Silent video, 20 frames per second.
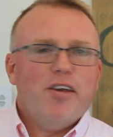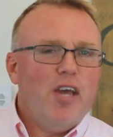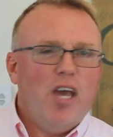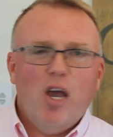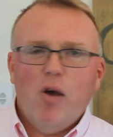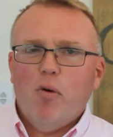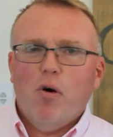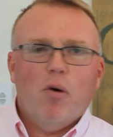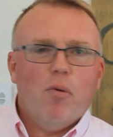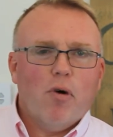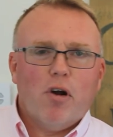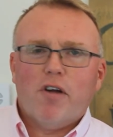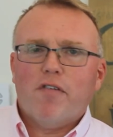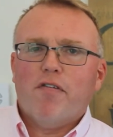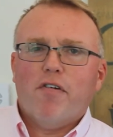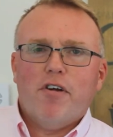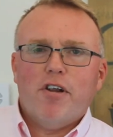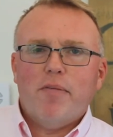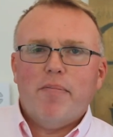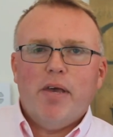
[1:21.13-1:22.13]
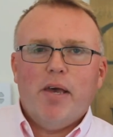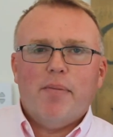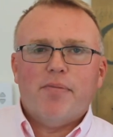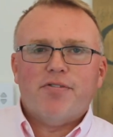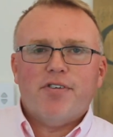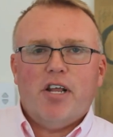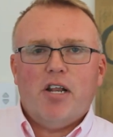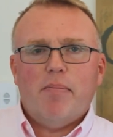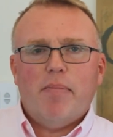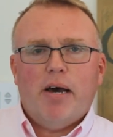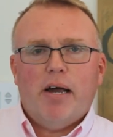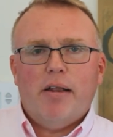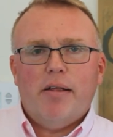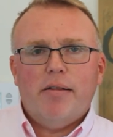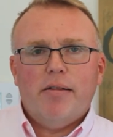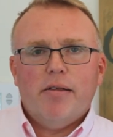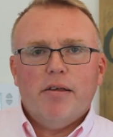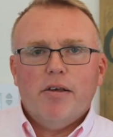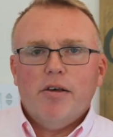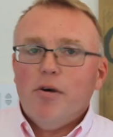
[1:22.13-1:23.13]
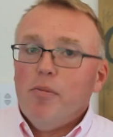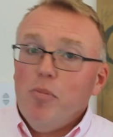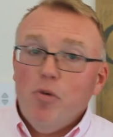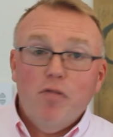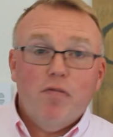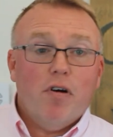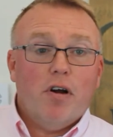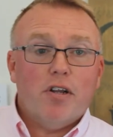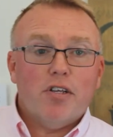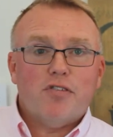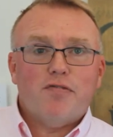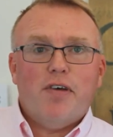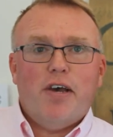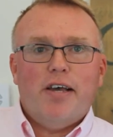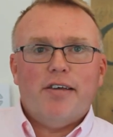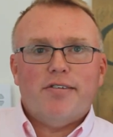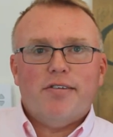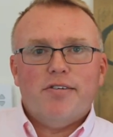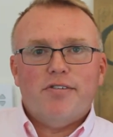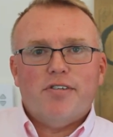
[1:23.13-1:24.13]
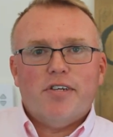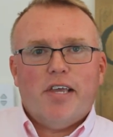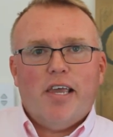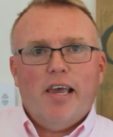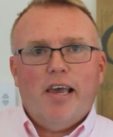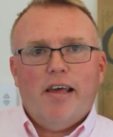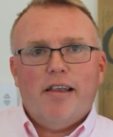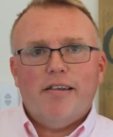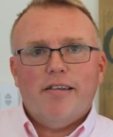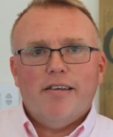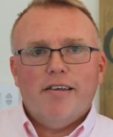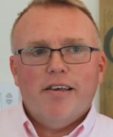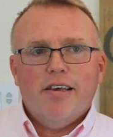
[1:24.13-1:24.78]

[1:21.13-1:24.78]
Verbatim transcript: It won't work for you to be upset about it. Move on as fast as you can.